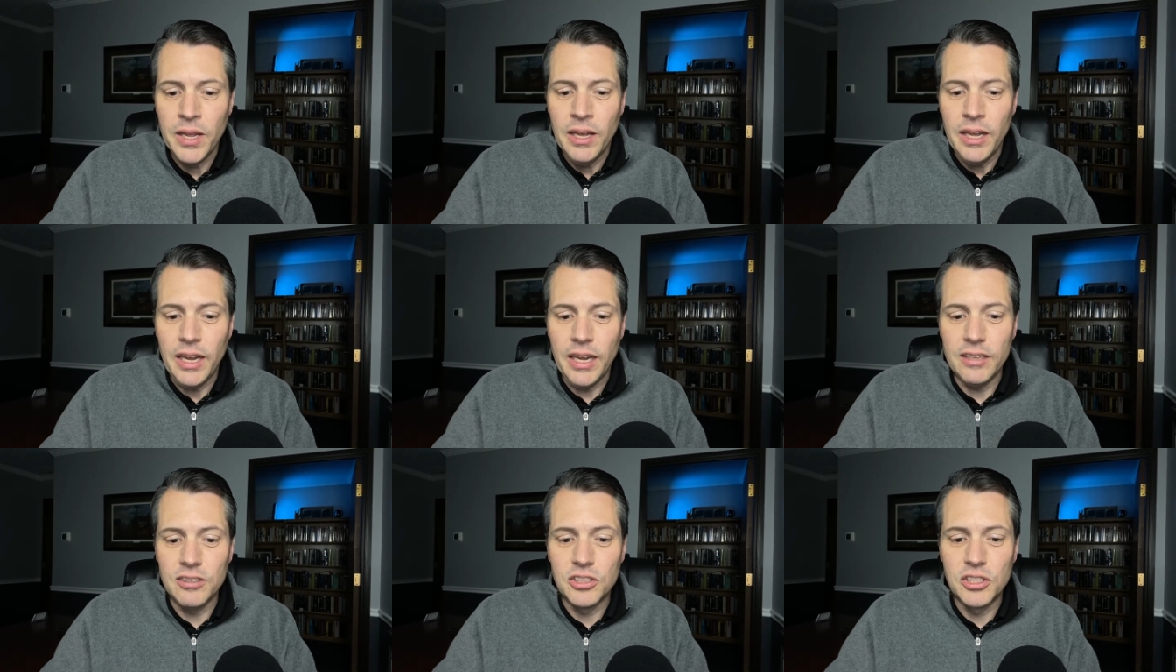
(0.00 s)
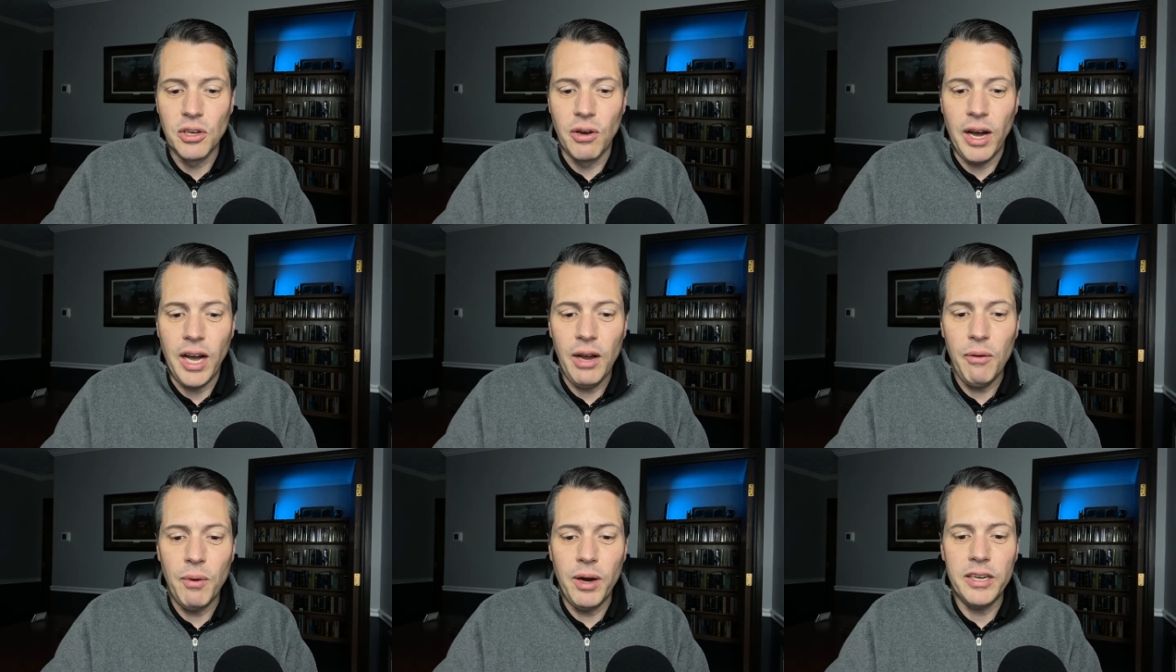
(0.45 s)
and so
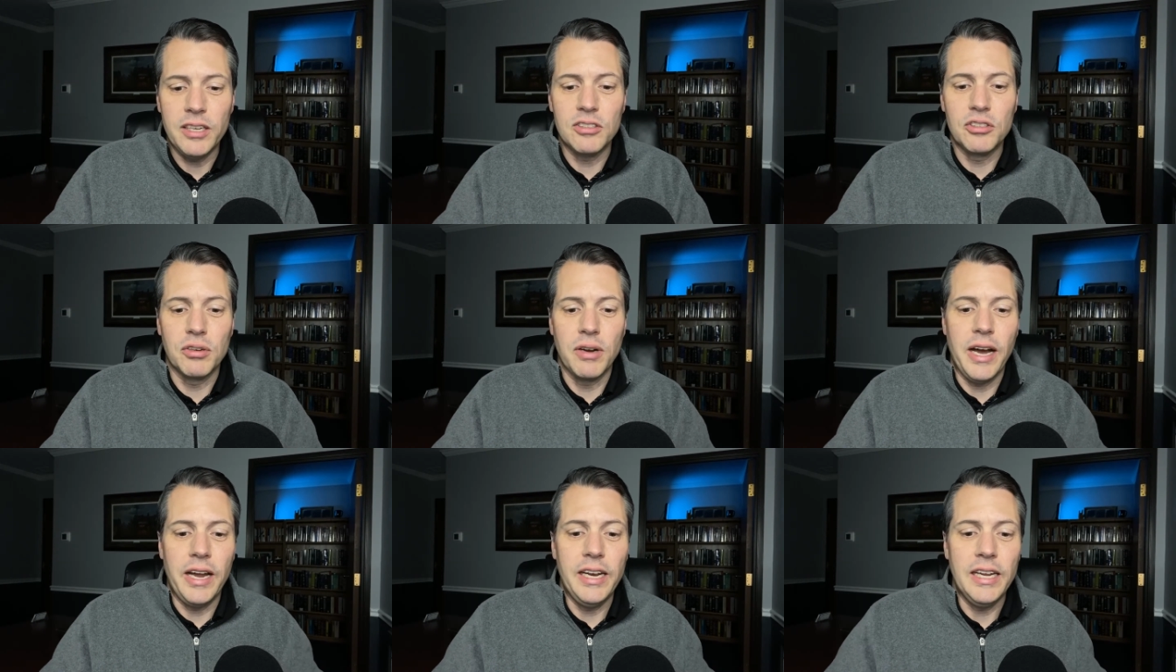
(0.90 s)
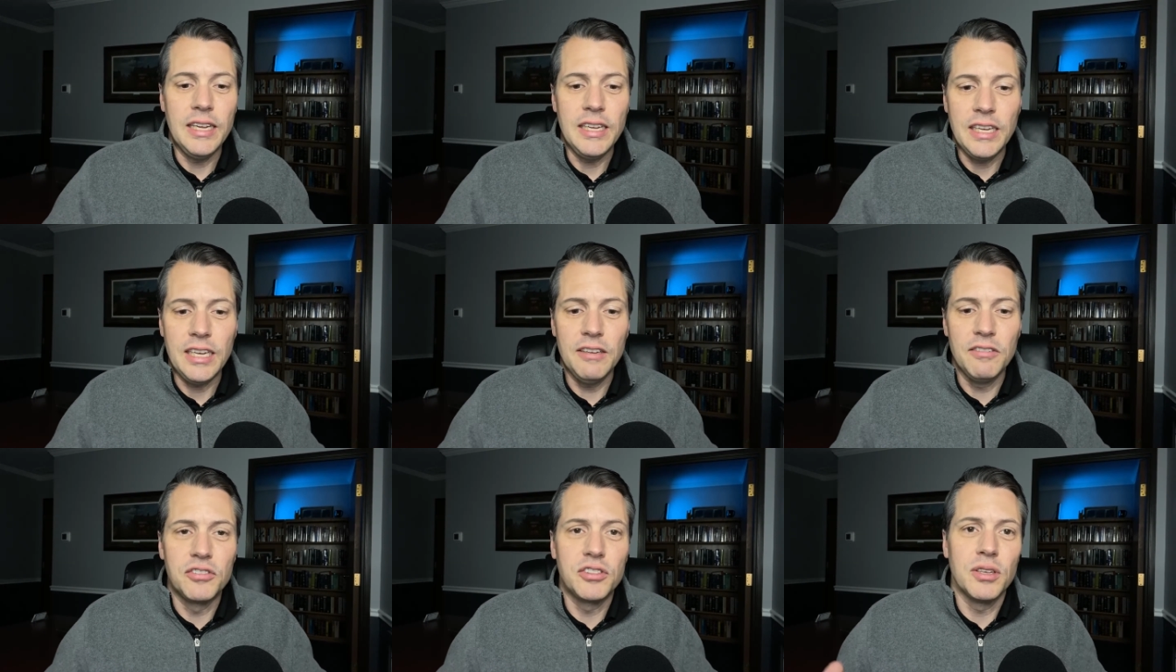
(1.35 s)
I want to try to
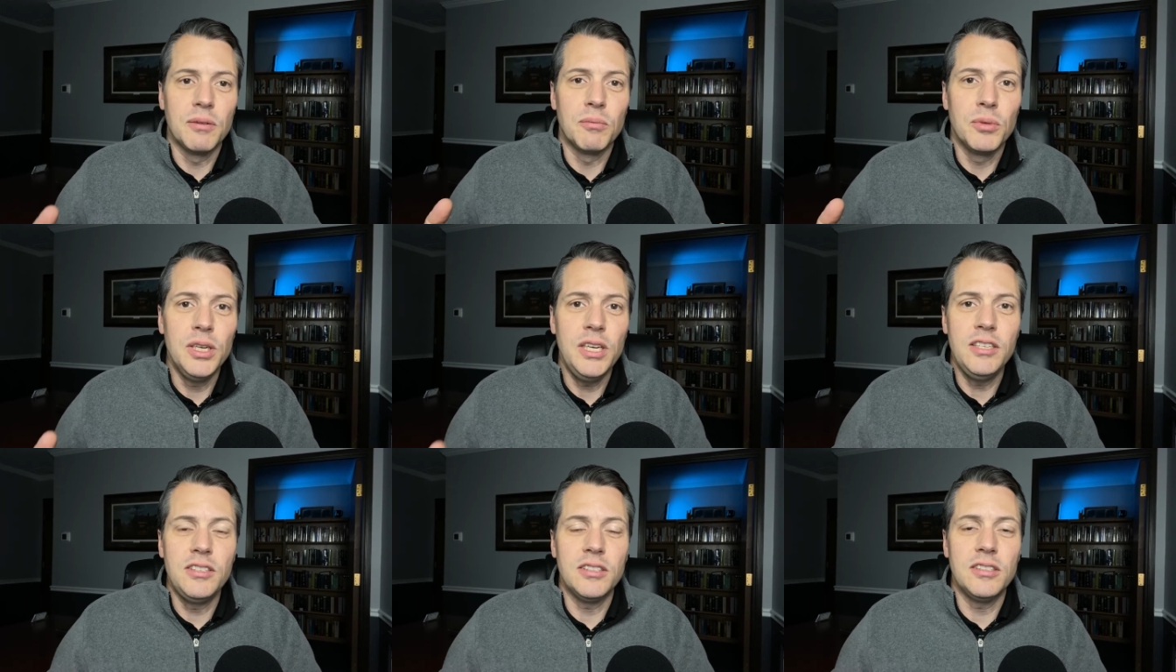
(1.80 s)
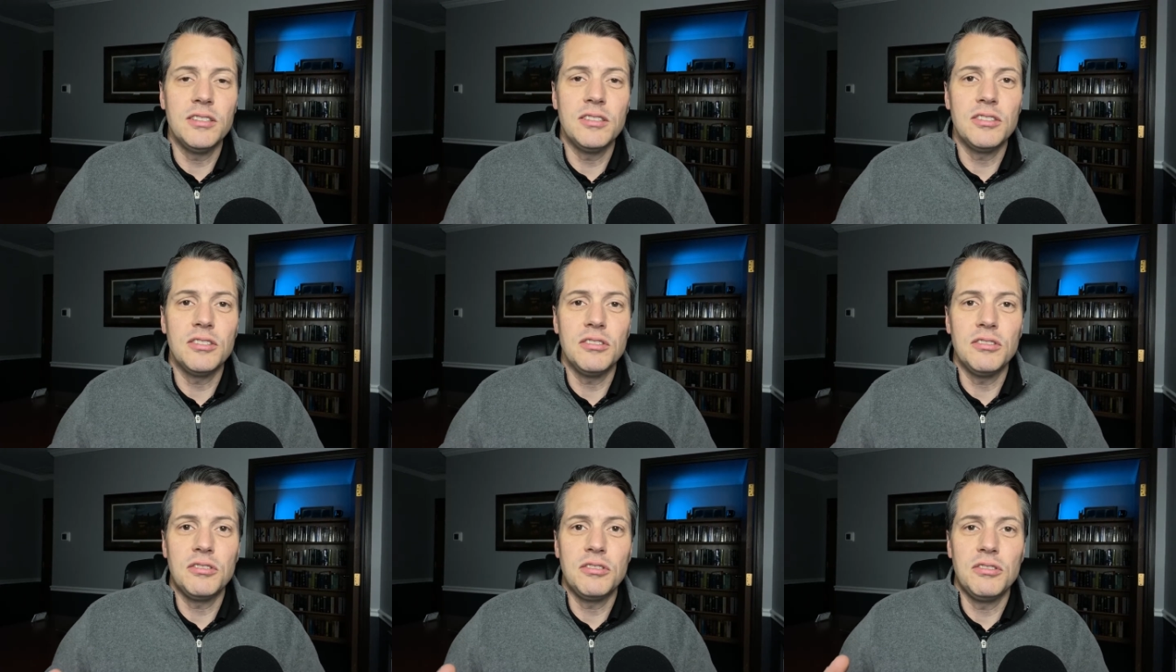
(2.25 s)
give some
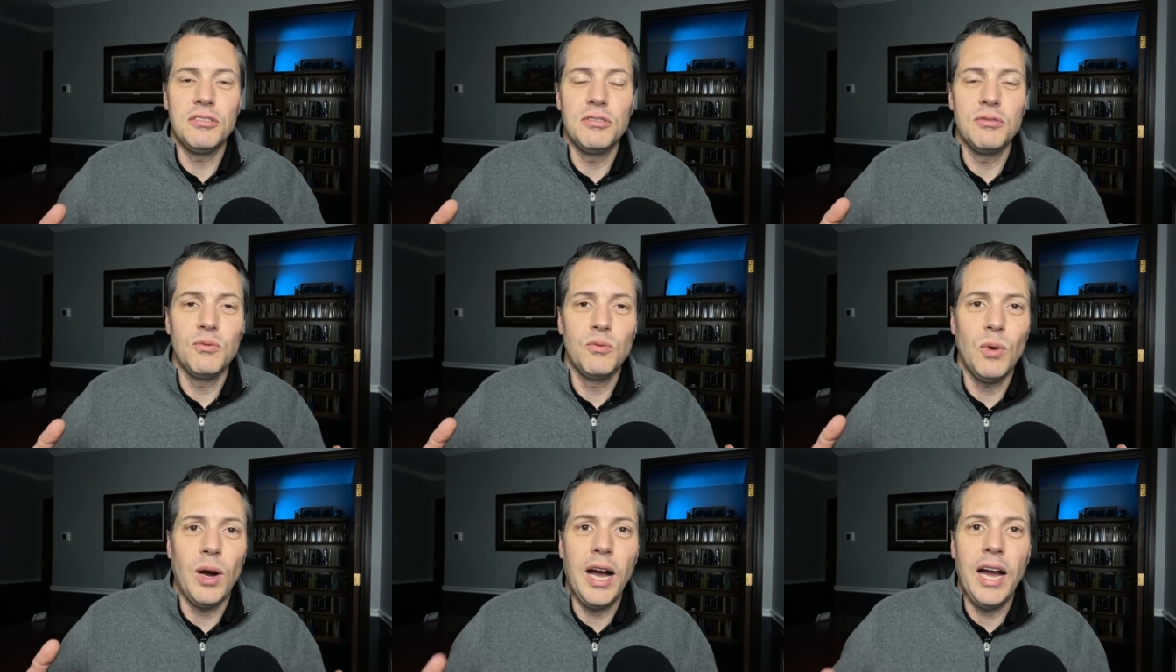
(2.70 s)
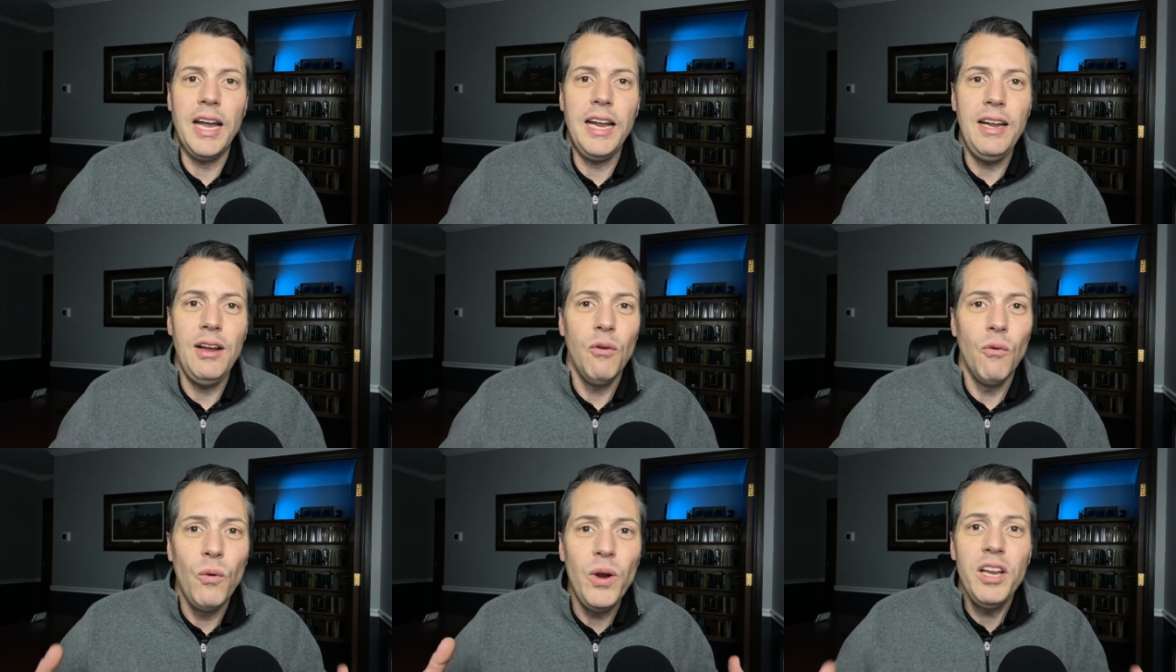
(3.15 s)
reasons why
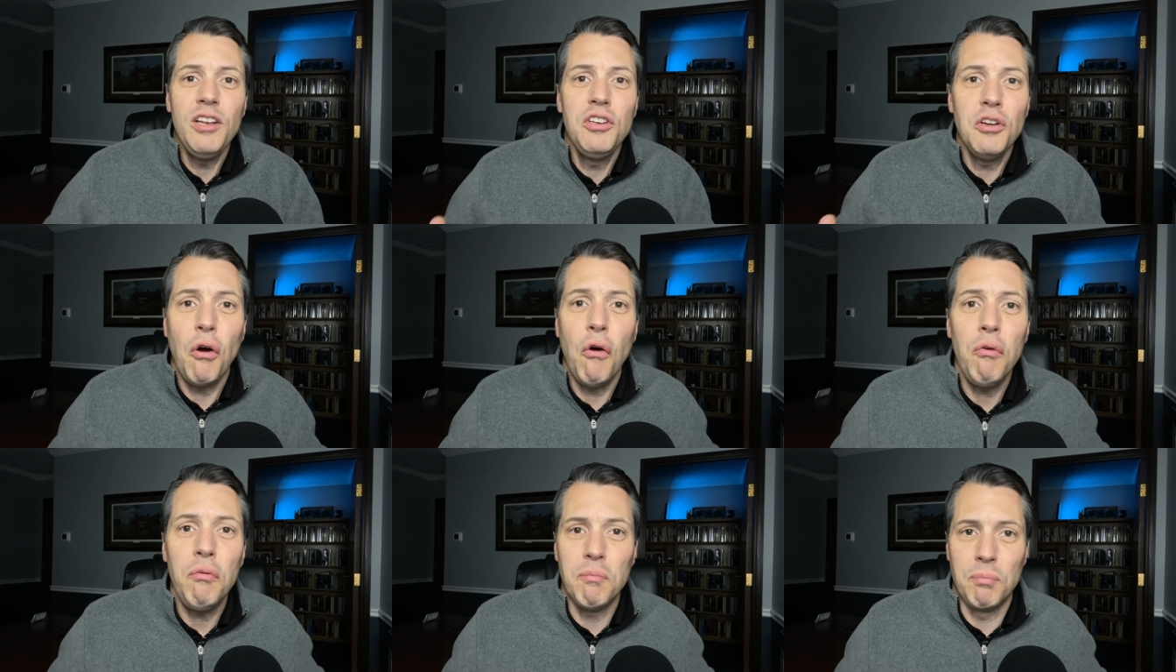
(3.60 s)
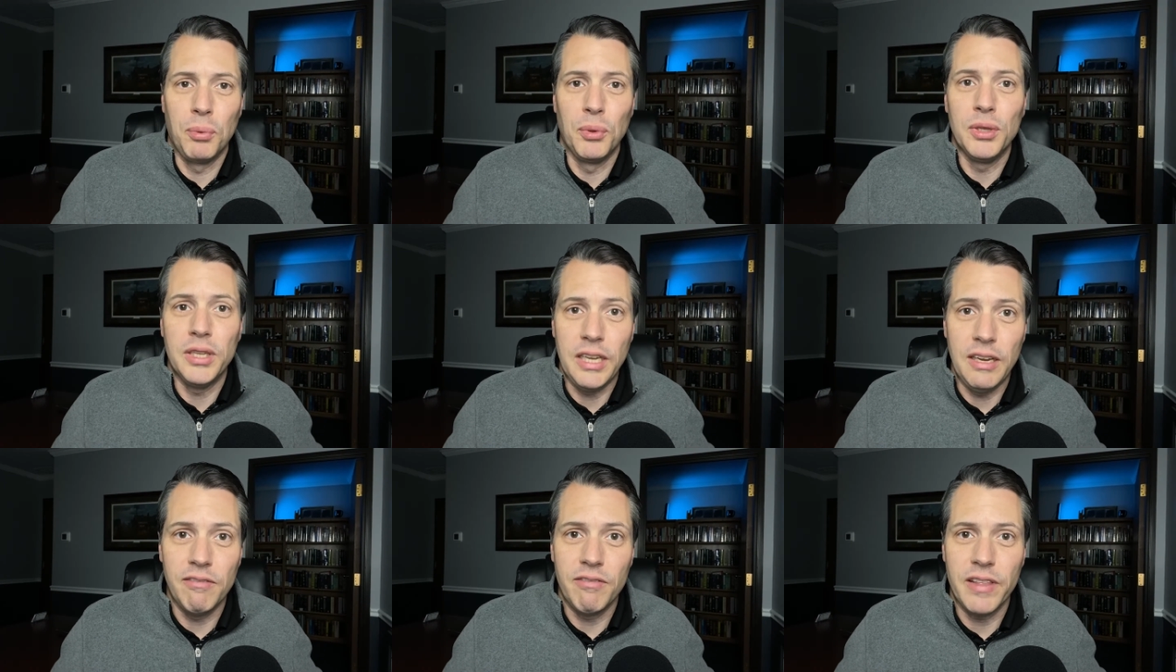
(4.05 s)
we don't
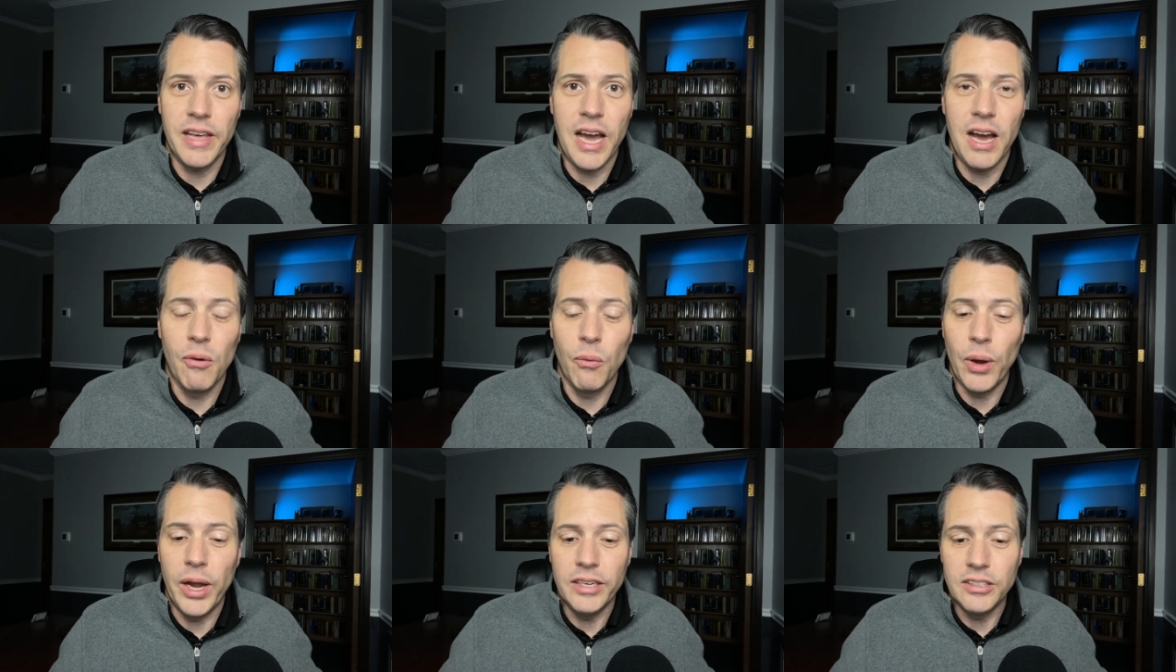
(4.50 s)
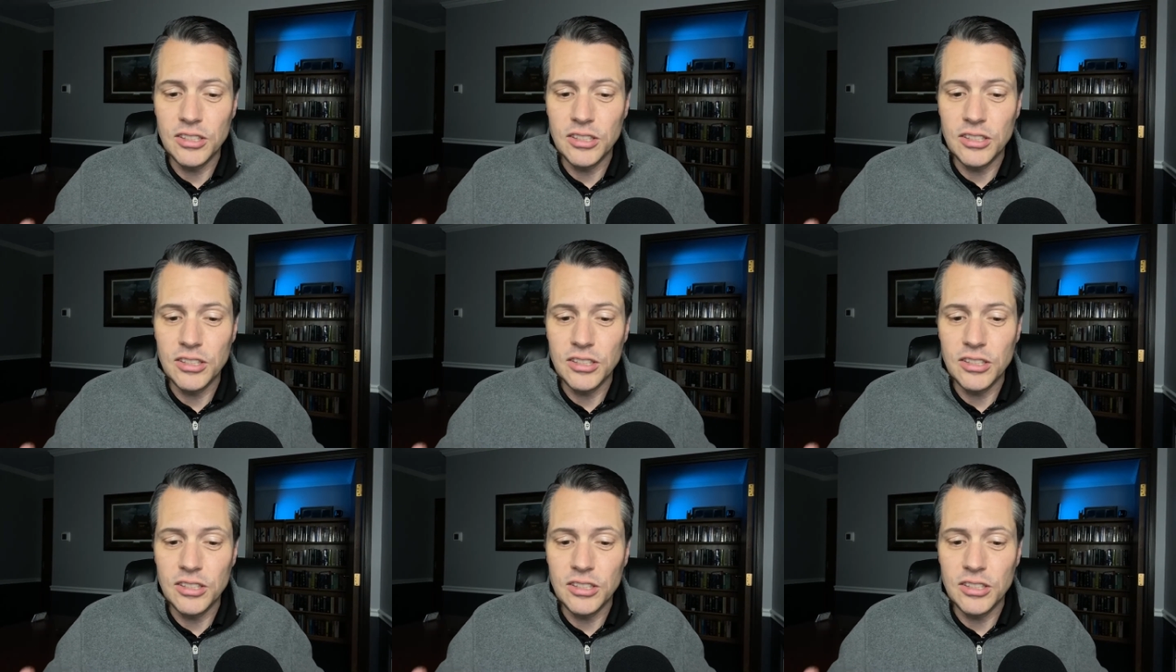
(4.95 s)
believe that way.